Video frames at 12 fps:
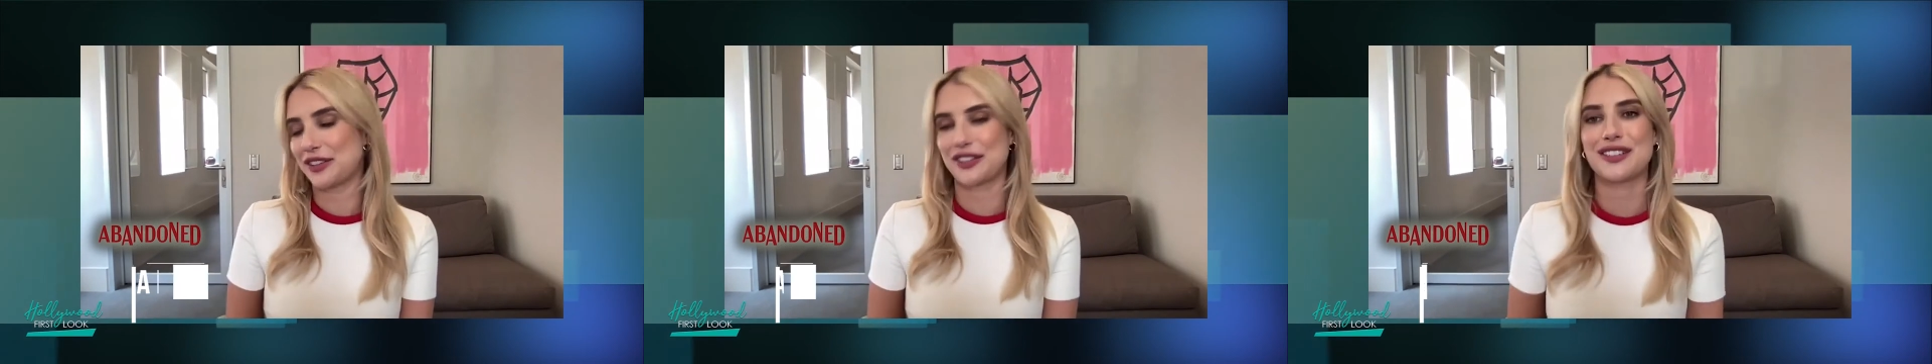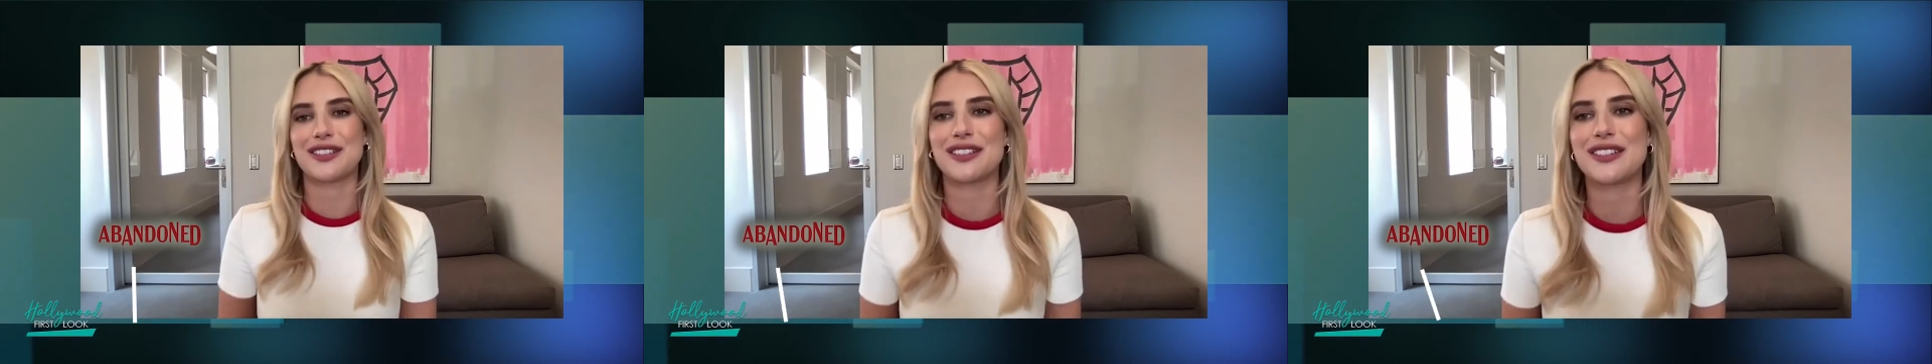
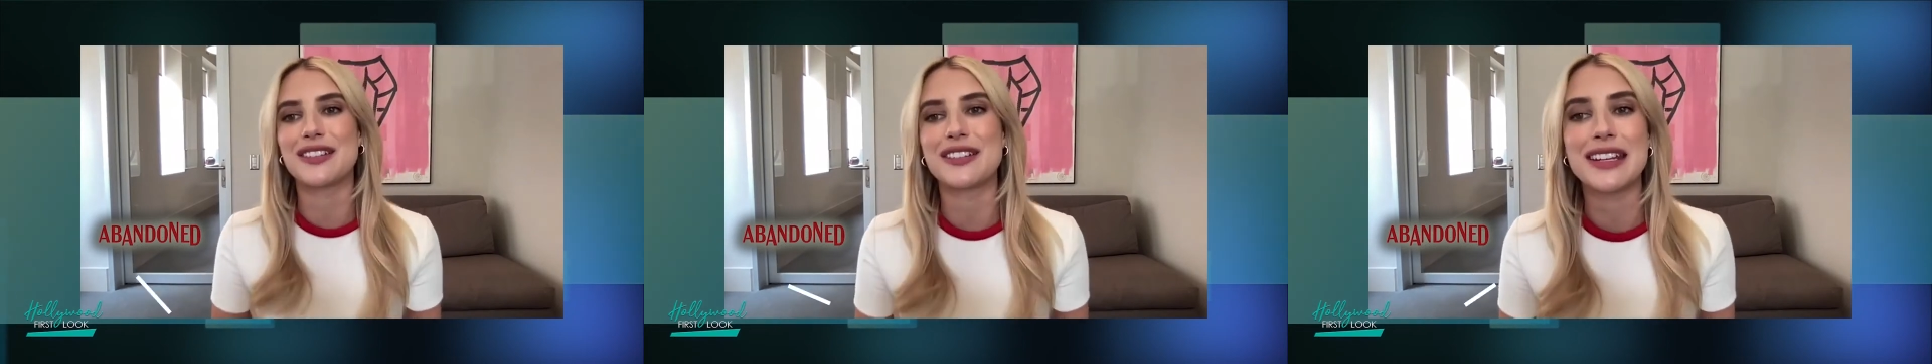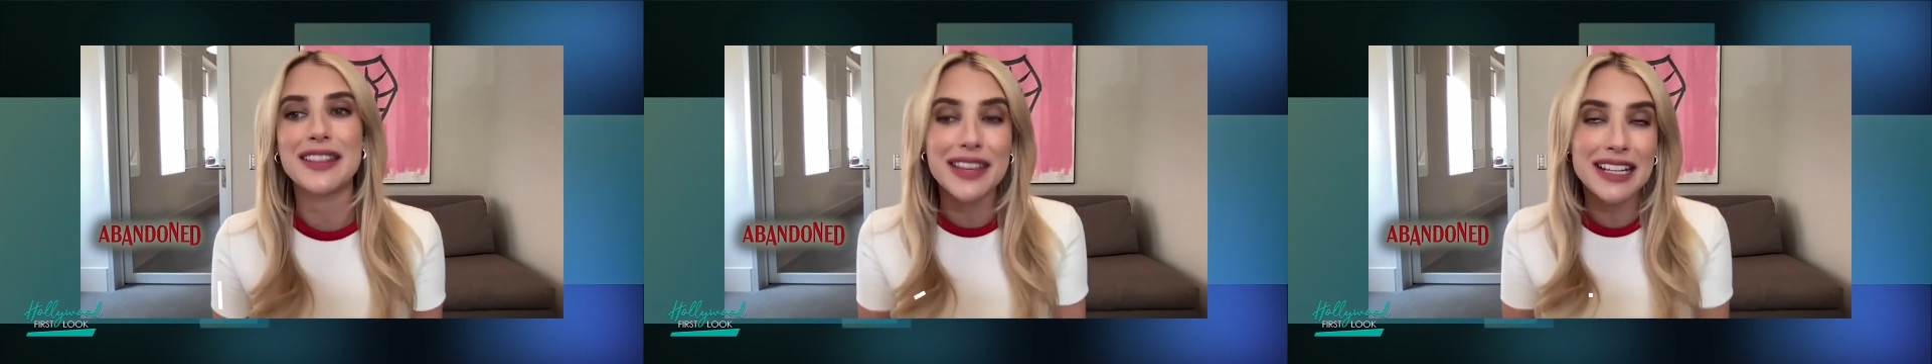
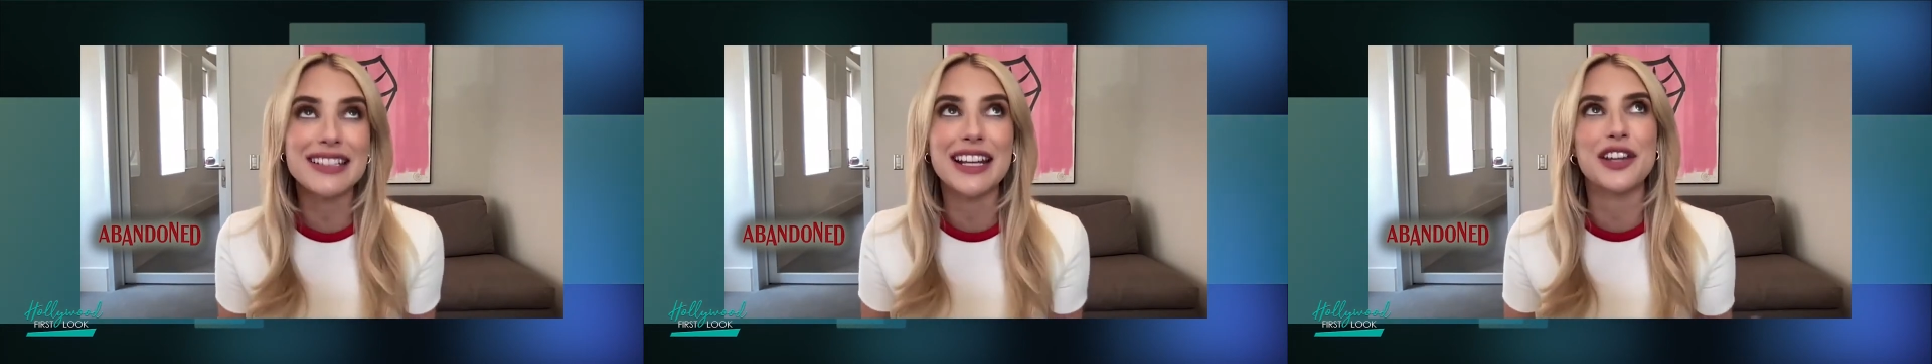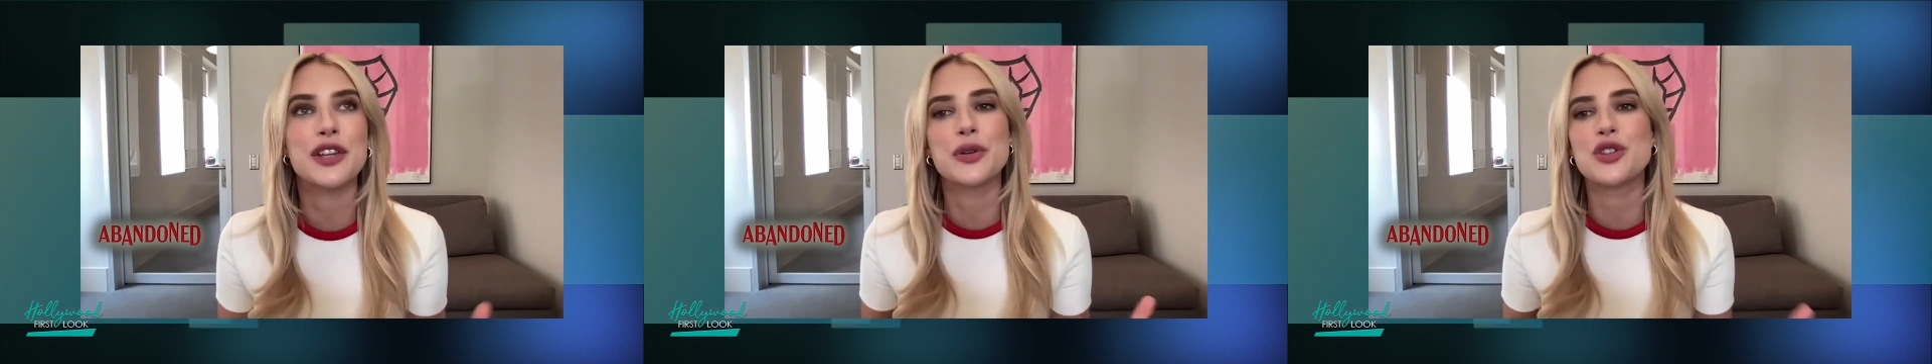
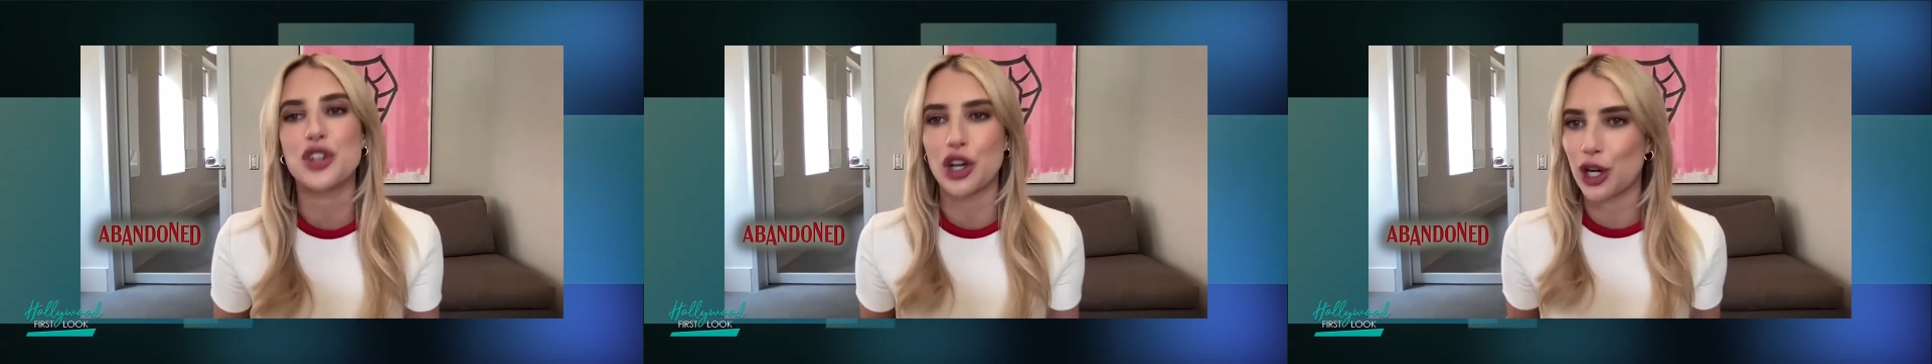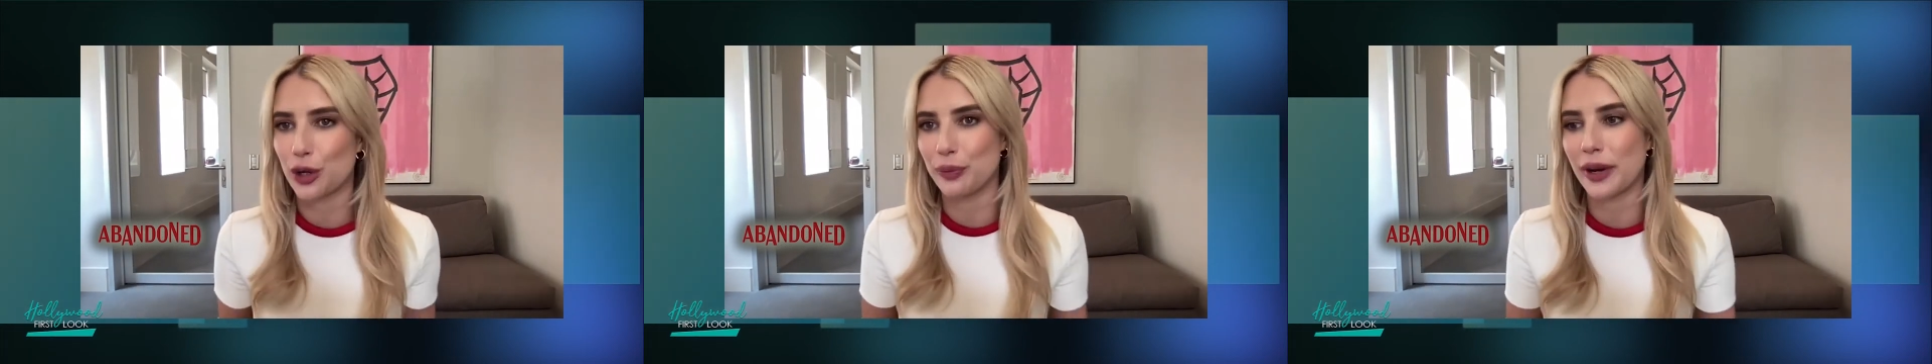a huge turn.